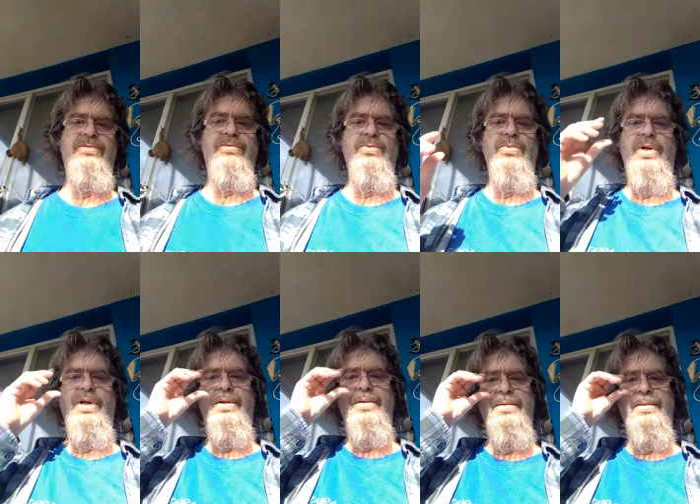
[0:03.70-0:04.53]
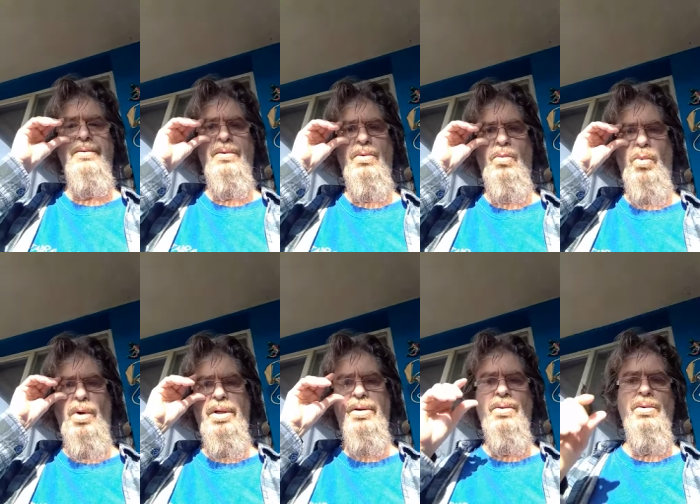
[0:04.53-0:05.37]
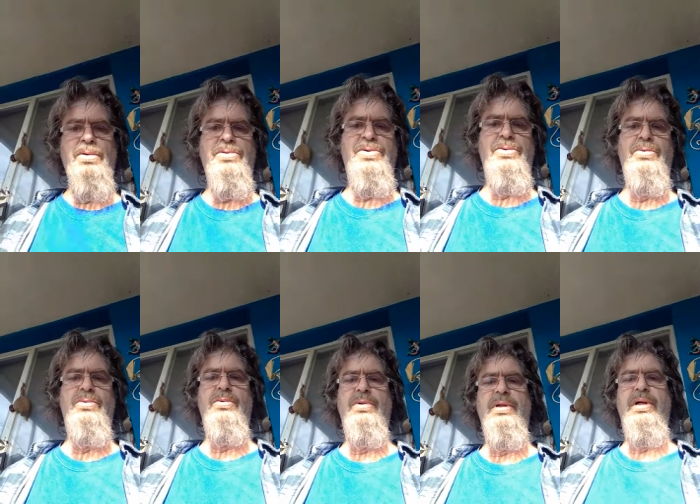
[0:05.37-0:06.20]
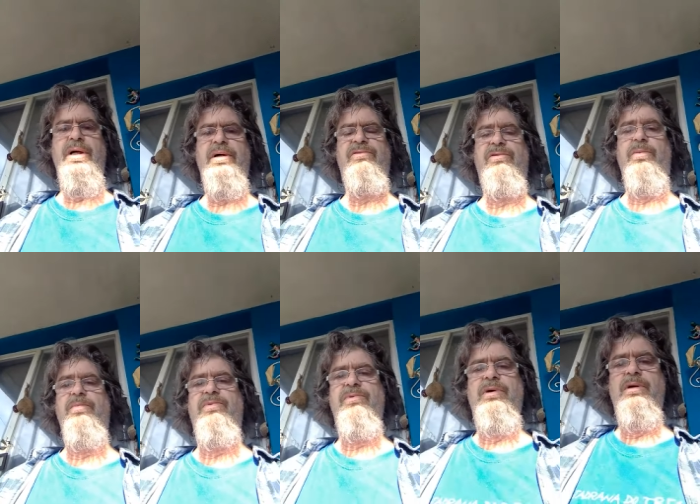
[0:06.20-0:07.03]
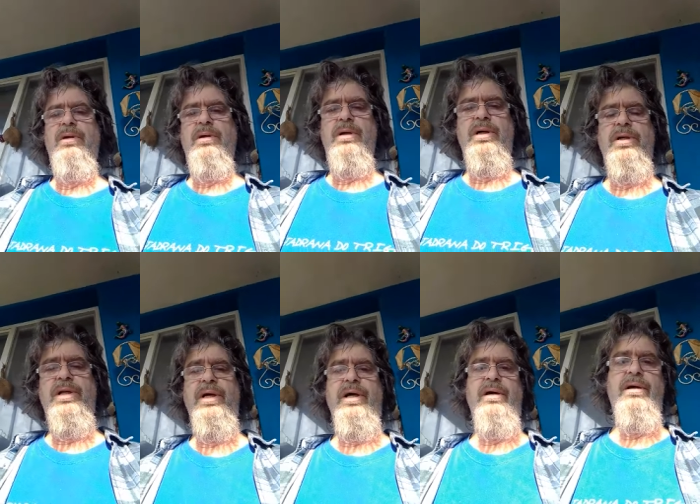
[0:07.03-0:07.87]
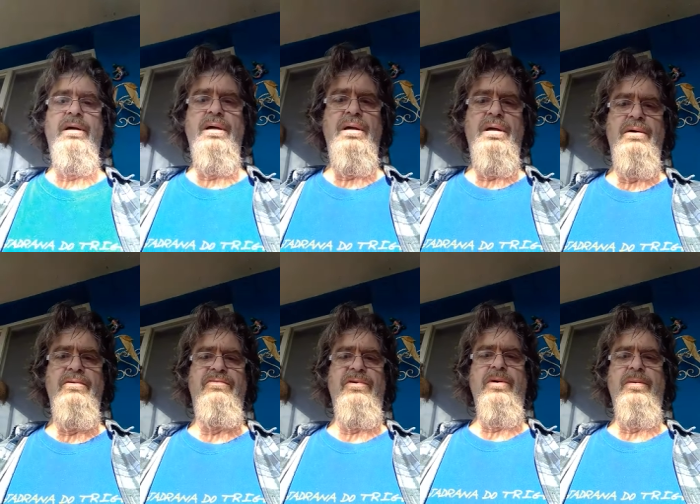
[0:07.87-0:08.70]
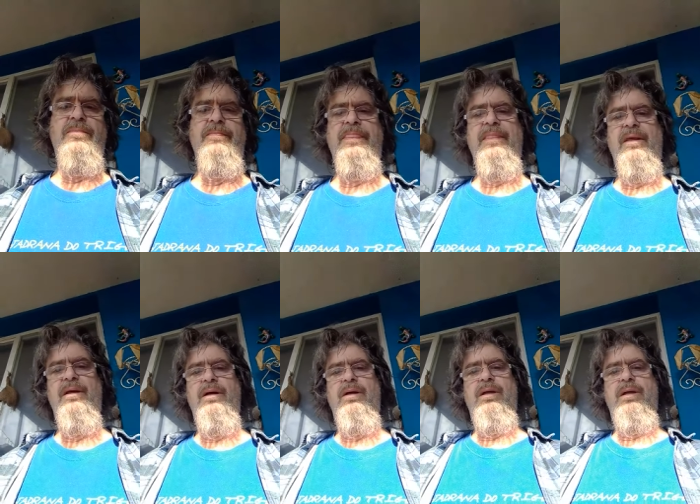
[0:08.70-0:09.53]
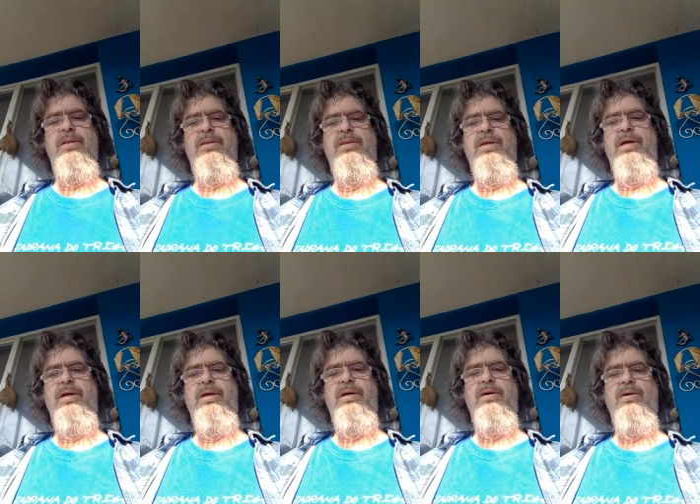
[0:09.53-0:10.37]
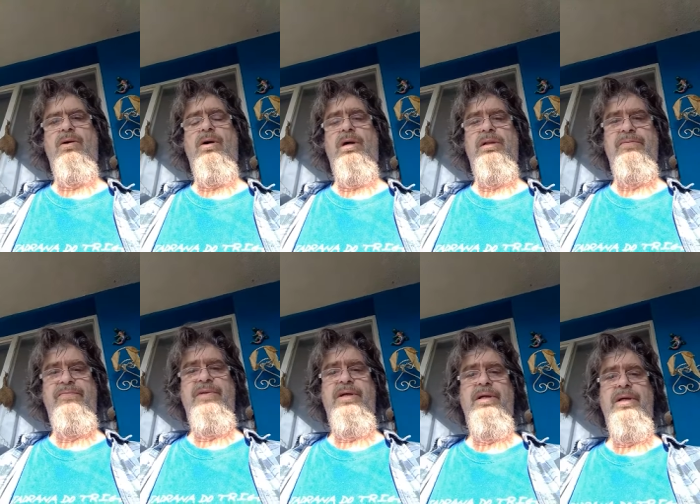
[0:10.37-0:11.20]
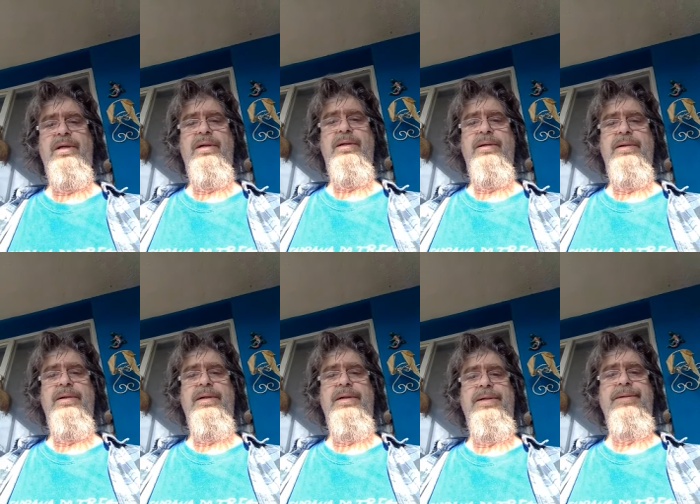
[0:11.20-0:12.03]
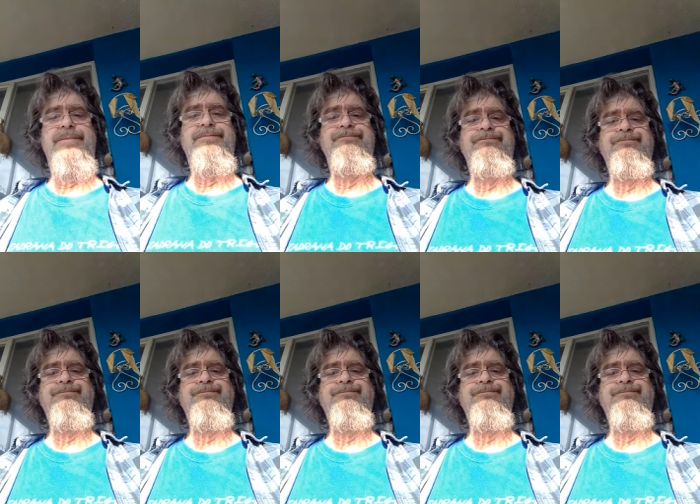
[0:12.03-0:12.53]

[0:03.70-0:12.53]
is read one or two excerpts a day from the all of the um,